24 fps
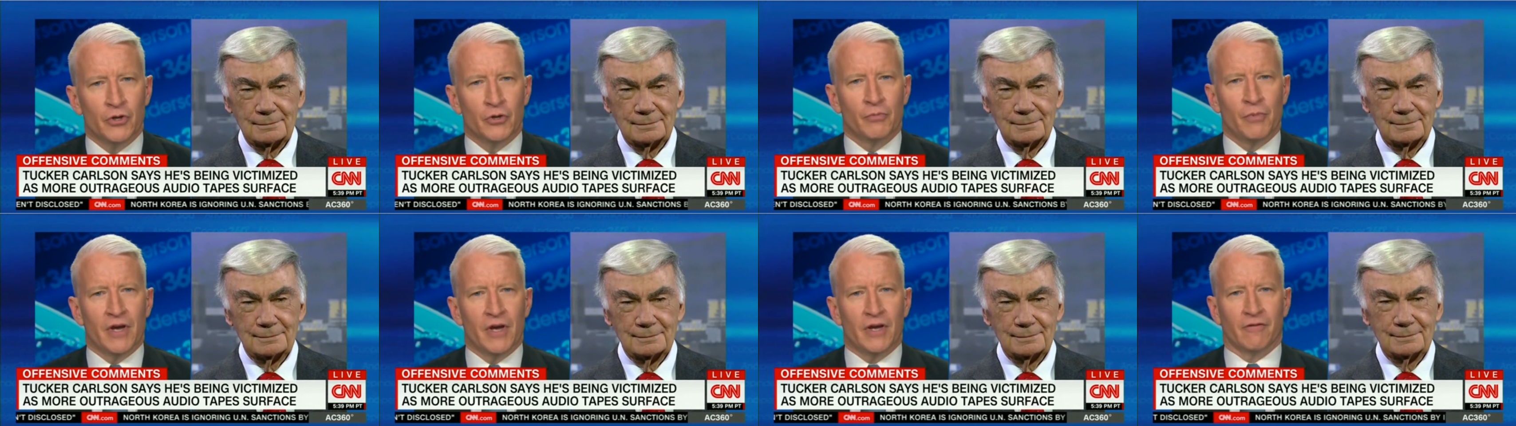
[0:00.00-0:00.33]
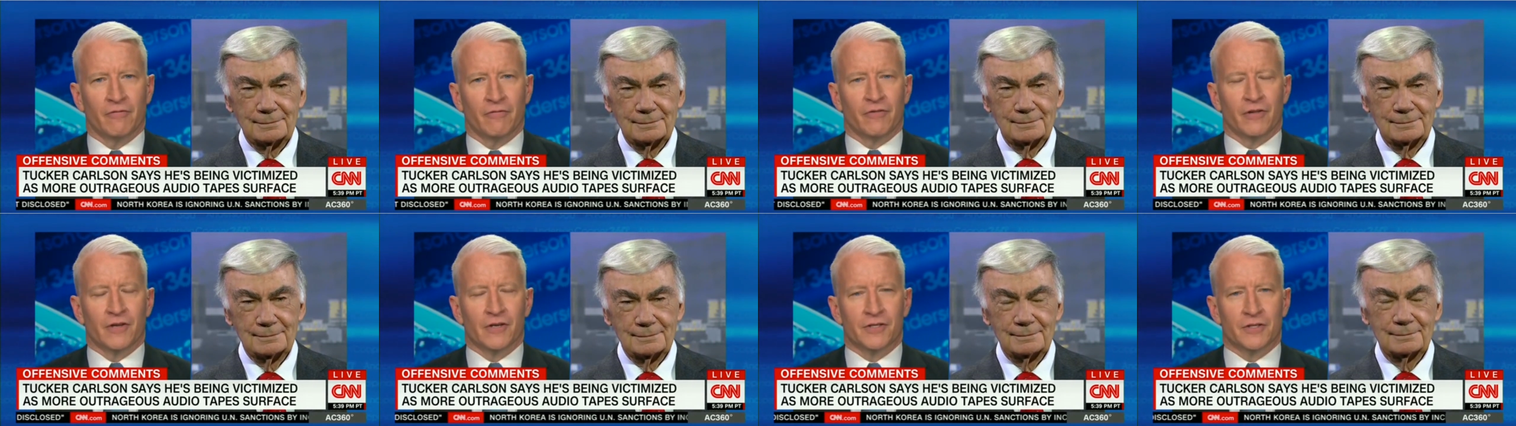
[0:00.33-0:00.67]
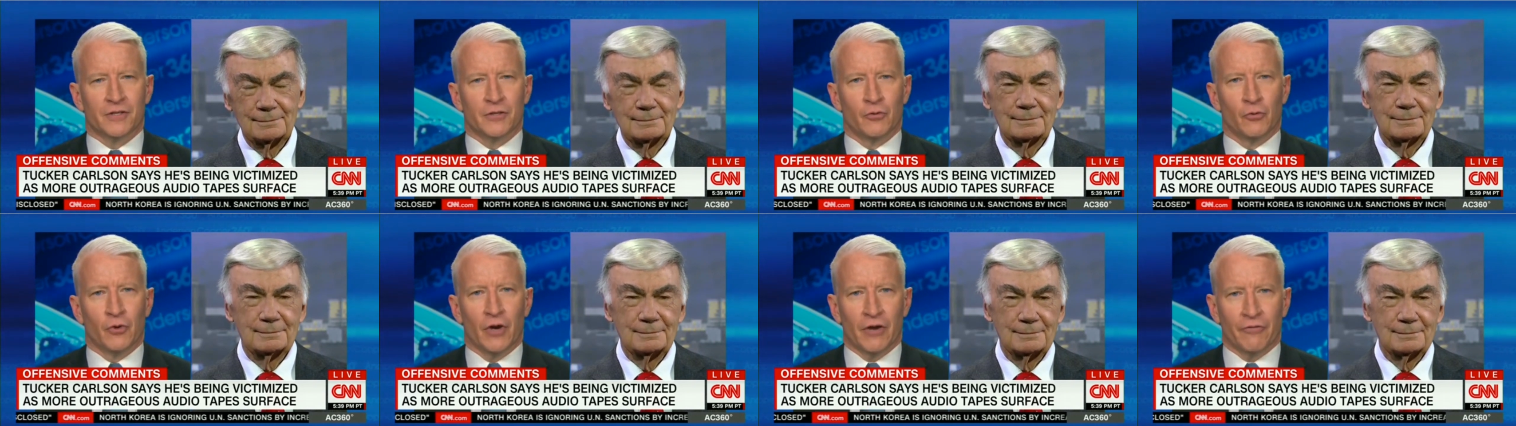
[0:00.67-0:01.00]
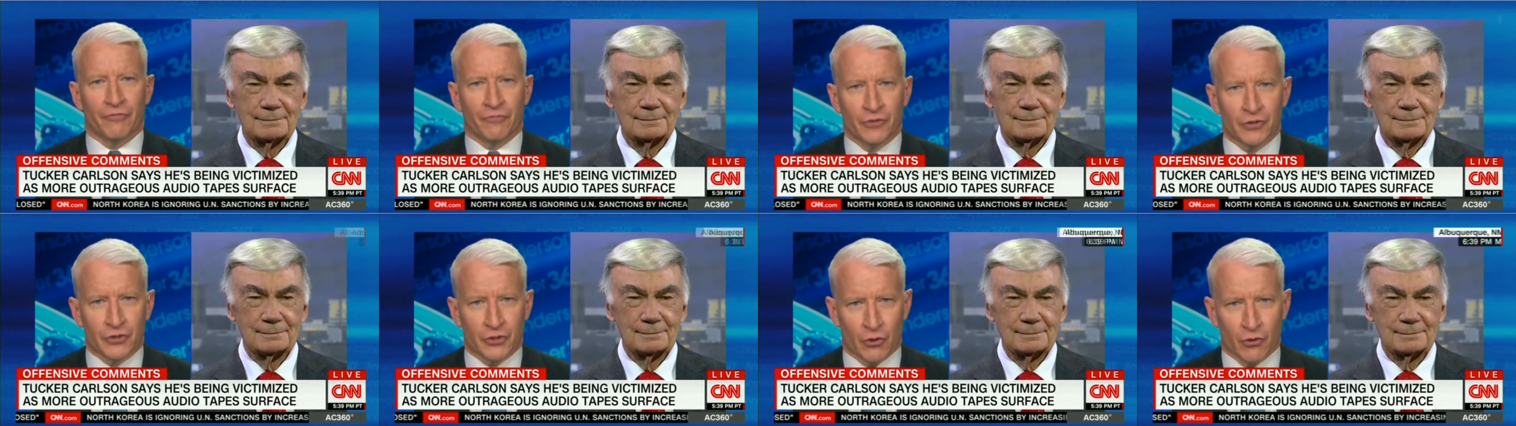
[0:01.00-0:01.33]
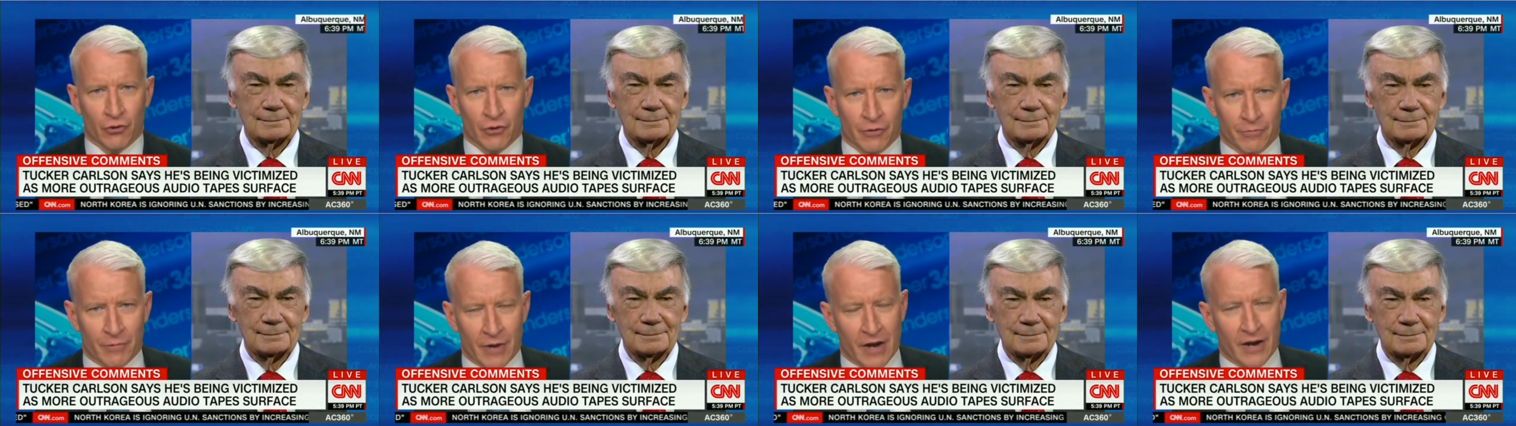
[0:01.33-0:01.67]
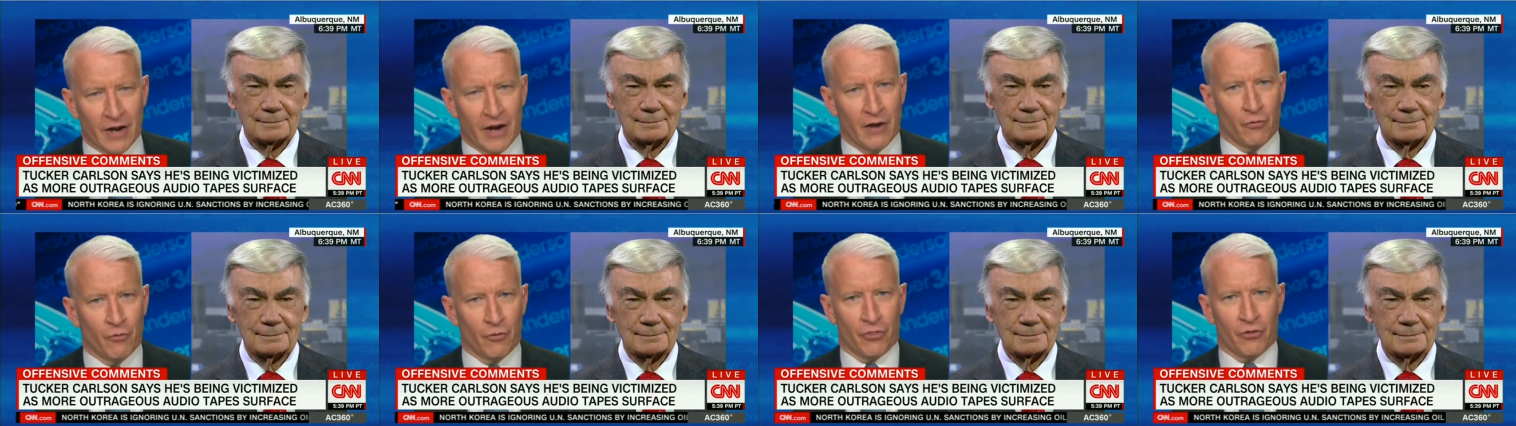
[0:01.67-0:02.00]
Speaker 1: what you make of this. You know, when I first heard
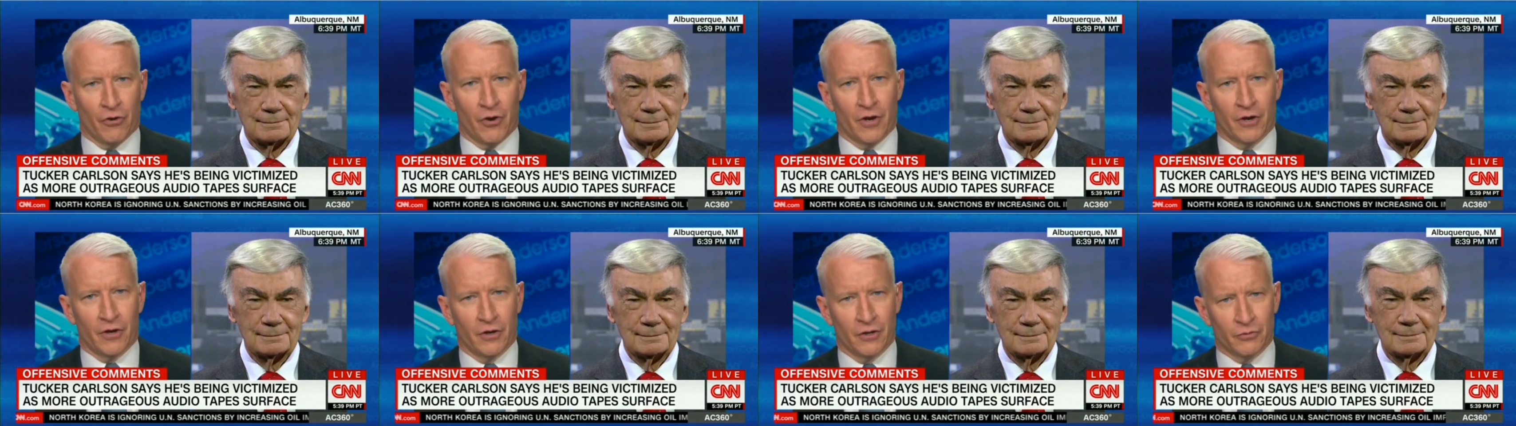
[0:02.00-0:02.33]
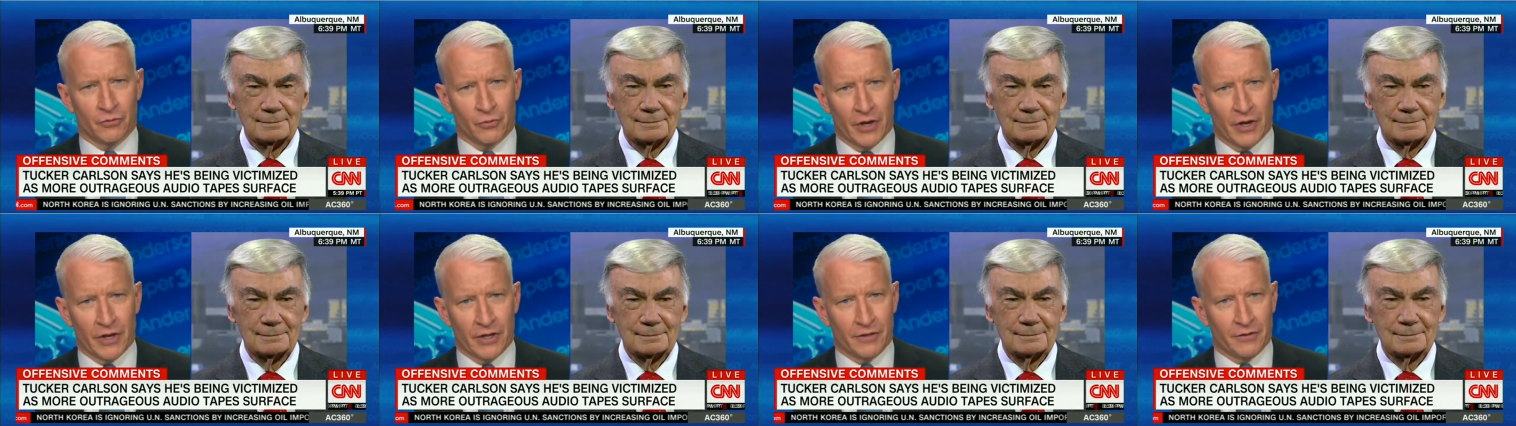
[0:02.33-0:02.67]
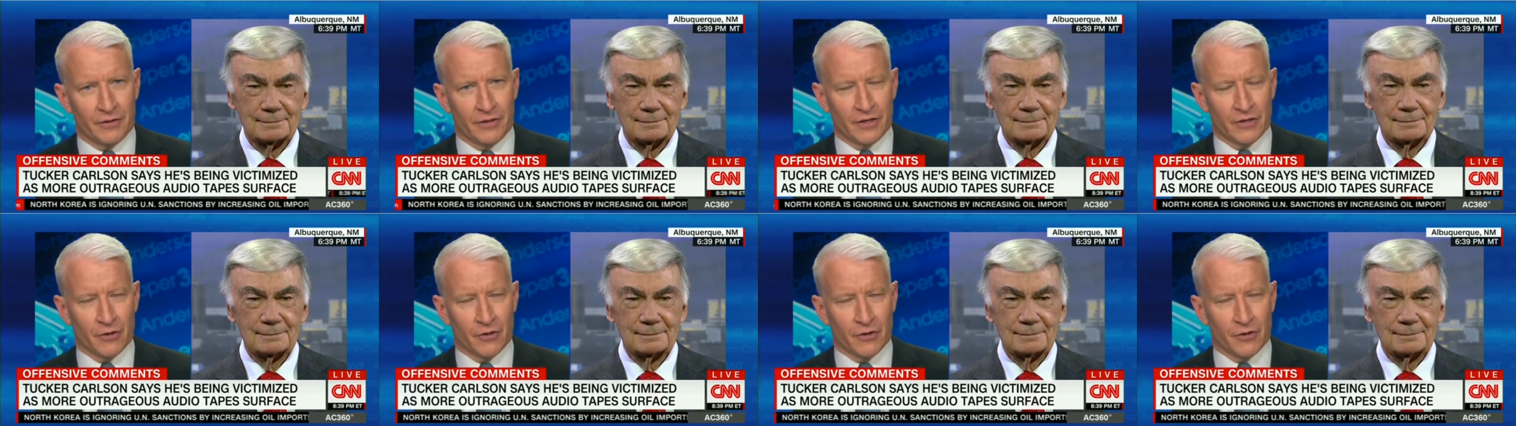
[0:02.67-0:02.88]
about it, I thought, oh, wait,